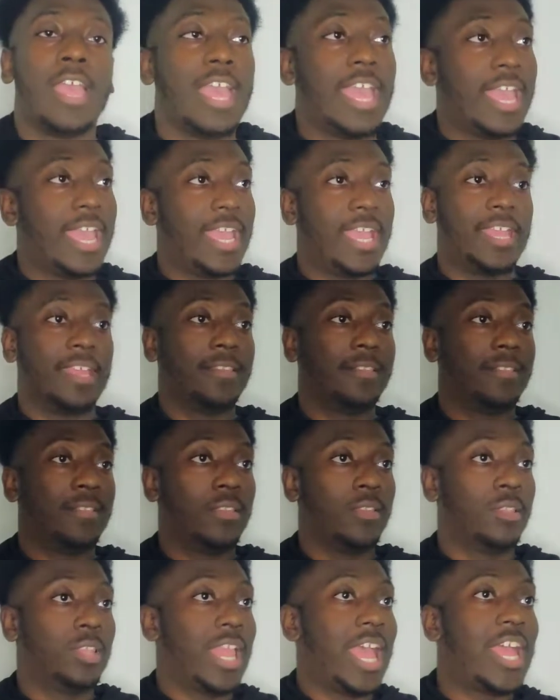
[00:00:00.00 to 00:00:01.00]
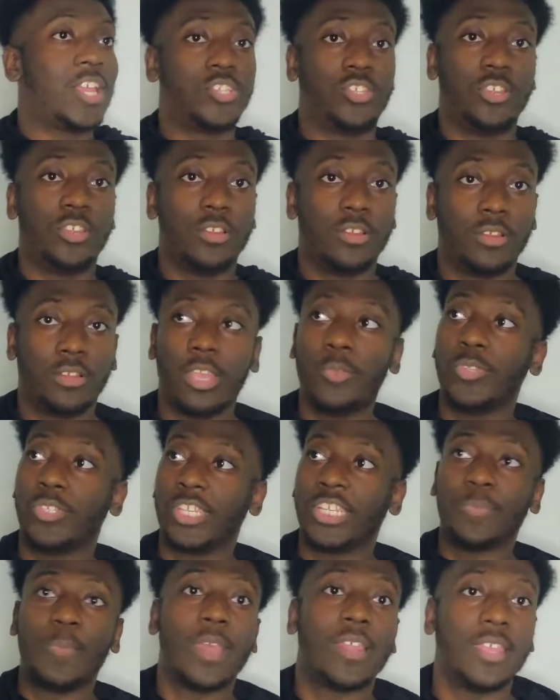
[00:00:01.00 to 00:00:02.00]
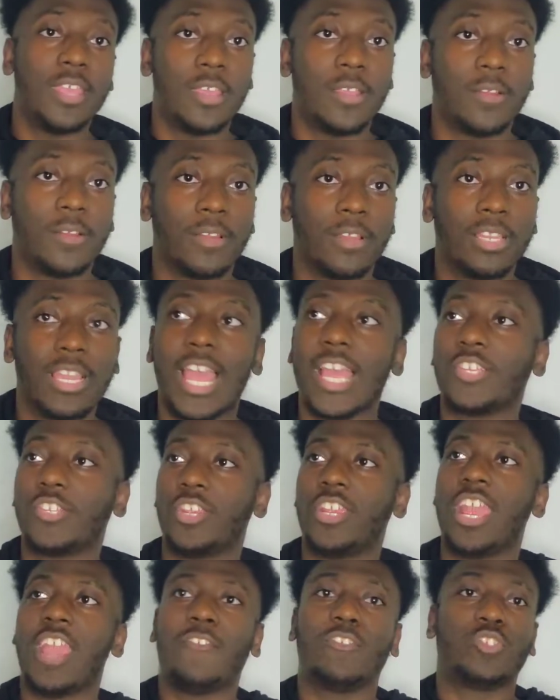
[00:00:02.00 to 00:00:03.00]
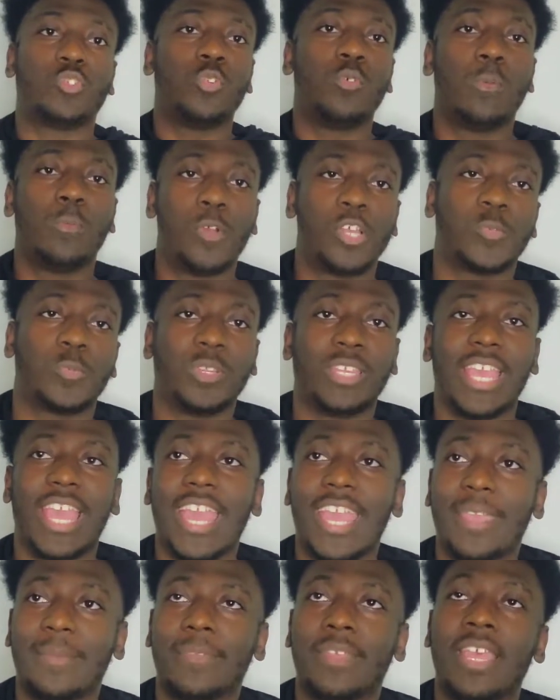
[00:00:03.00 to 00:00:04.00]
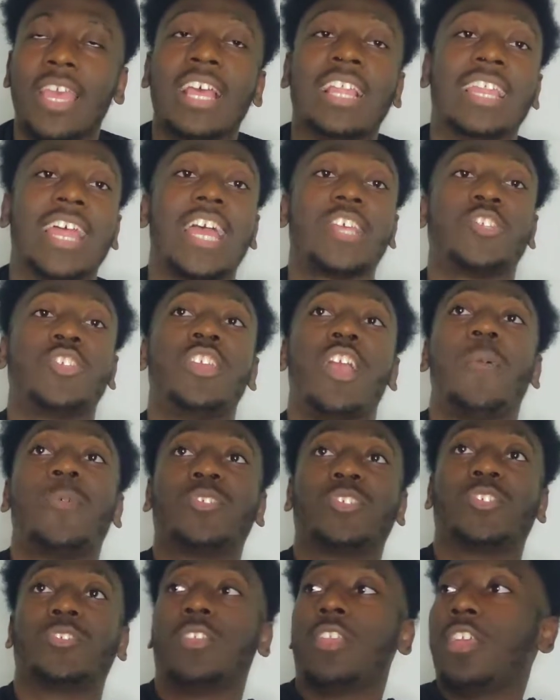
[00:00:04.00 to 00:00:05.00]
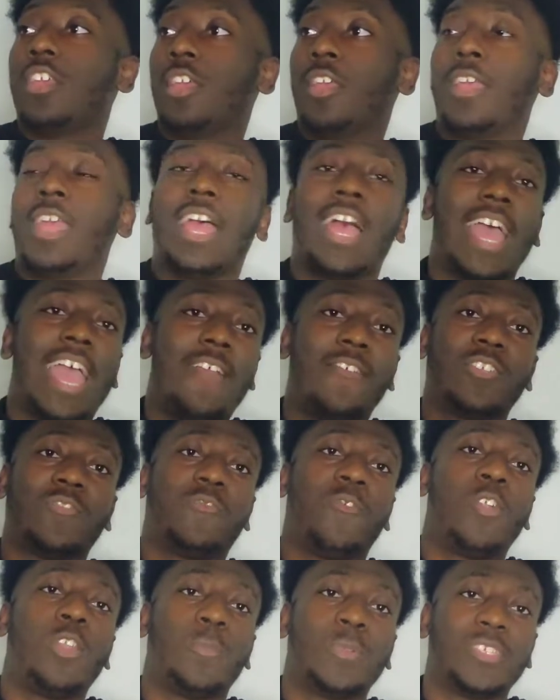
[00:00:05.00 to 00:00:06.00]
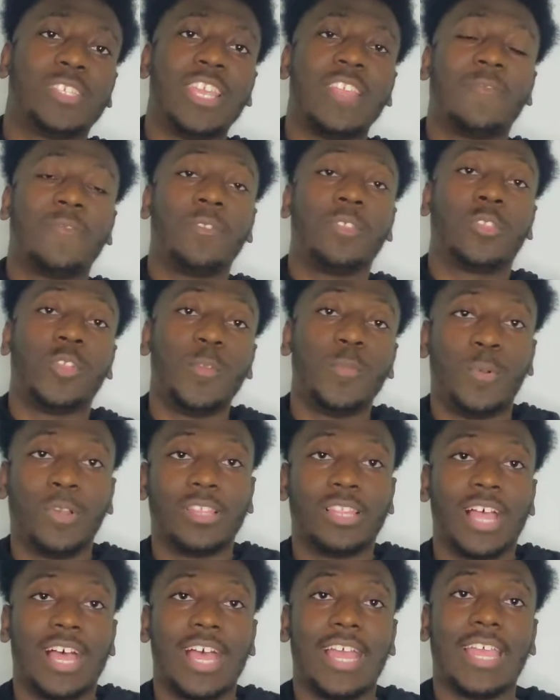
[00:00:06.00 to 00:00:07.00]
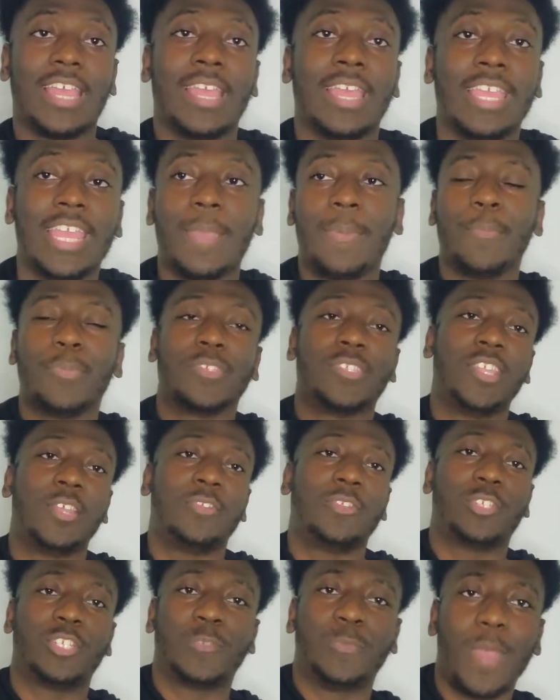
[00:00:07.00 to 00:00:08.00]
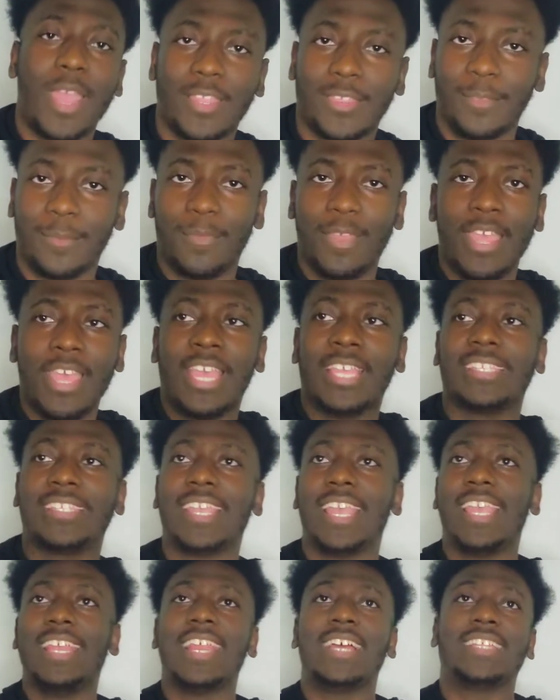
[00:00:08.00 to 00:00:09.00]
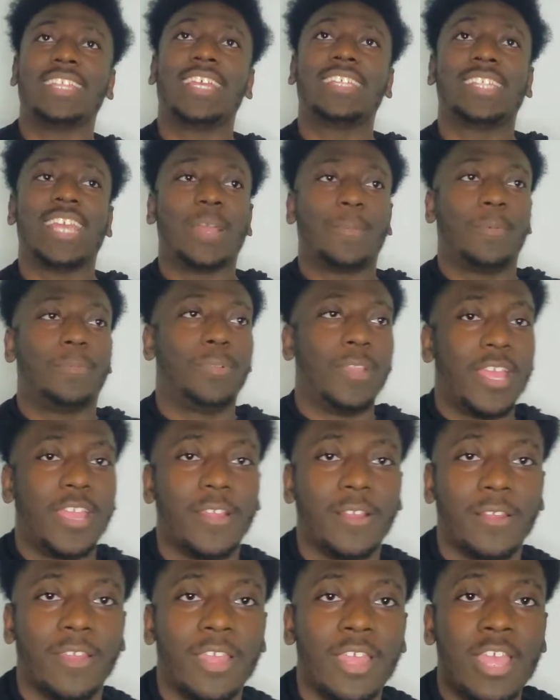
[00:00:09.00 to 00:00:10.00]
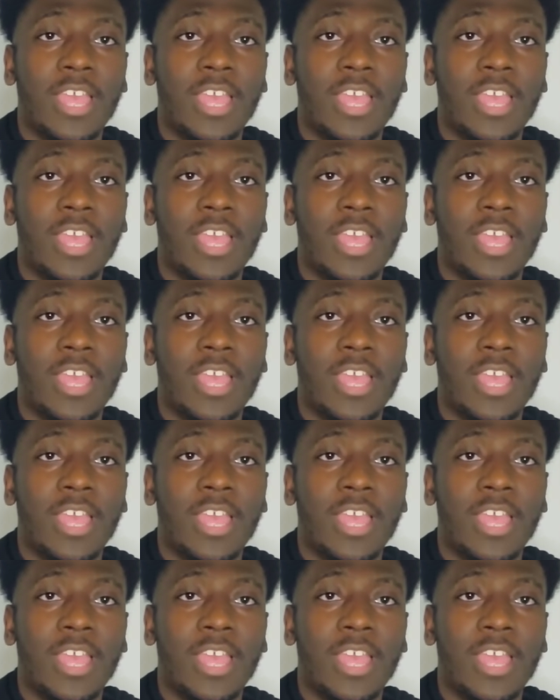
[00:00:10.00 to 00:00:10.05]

And last year, he was sixth man of the year. Last year, he averaged twenty-one points per game. Last year, he almost averaged forty percent from the three-point line. And yet, people still disrespect him and say he's not that type of player.